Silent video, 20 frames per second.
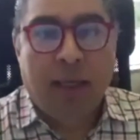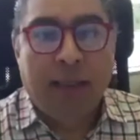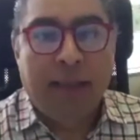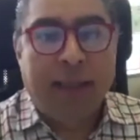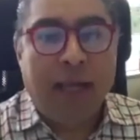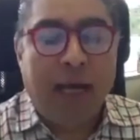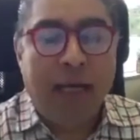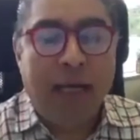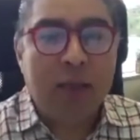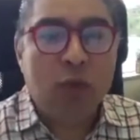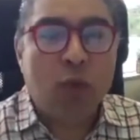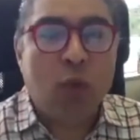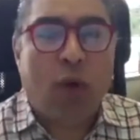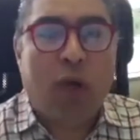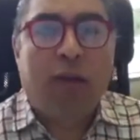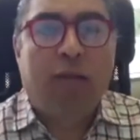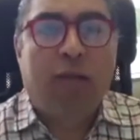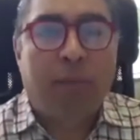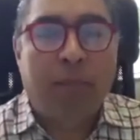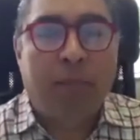That is
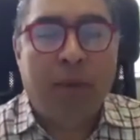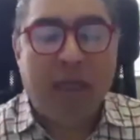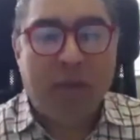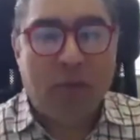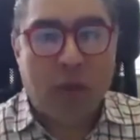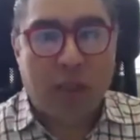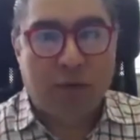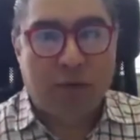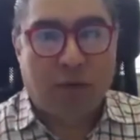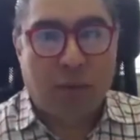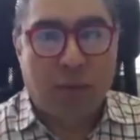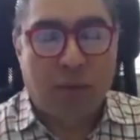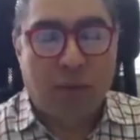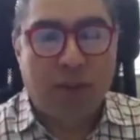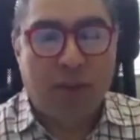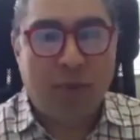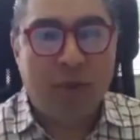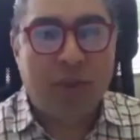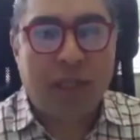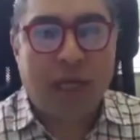one of the big
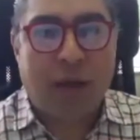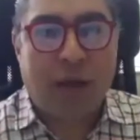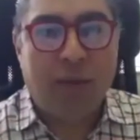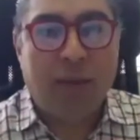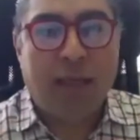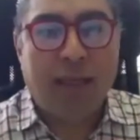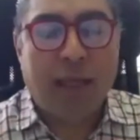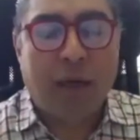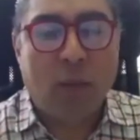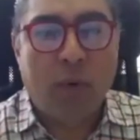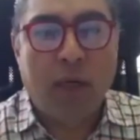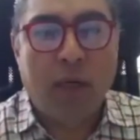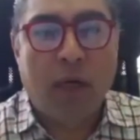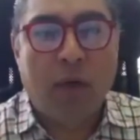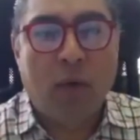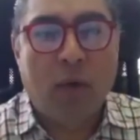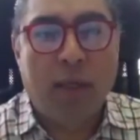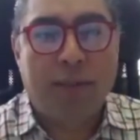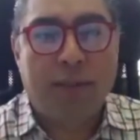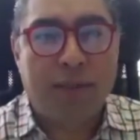transformations, Claudia, that we
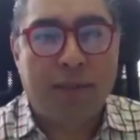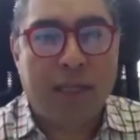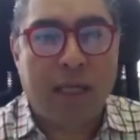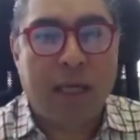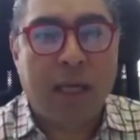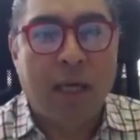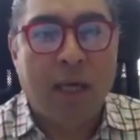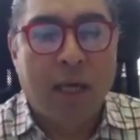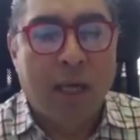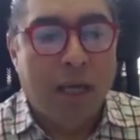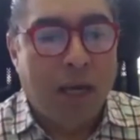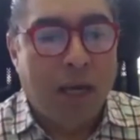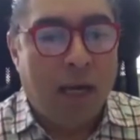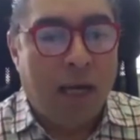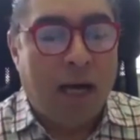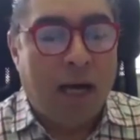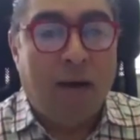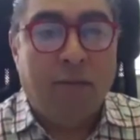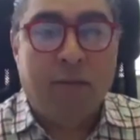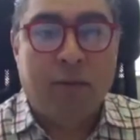are going to see
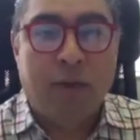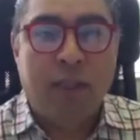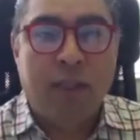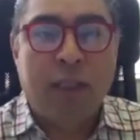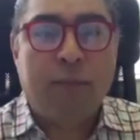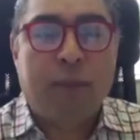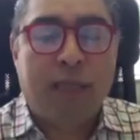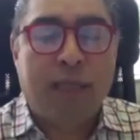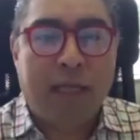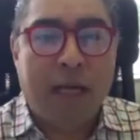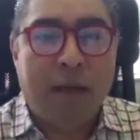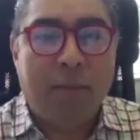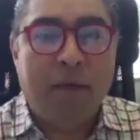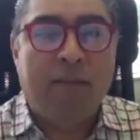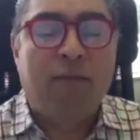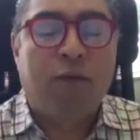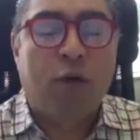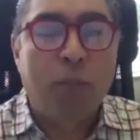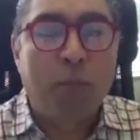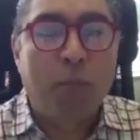after this
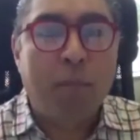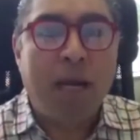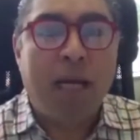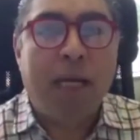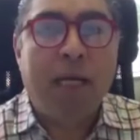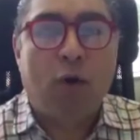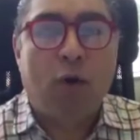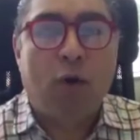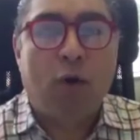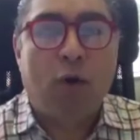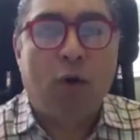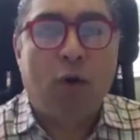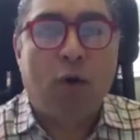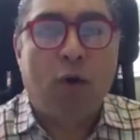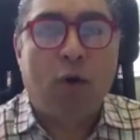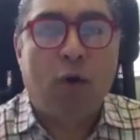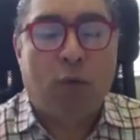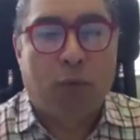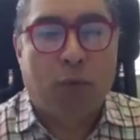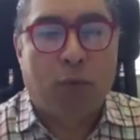pandemic for many
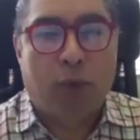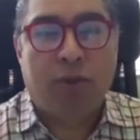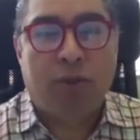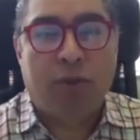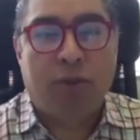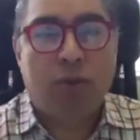corporations.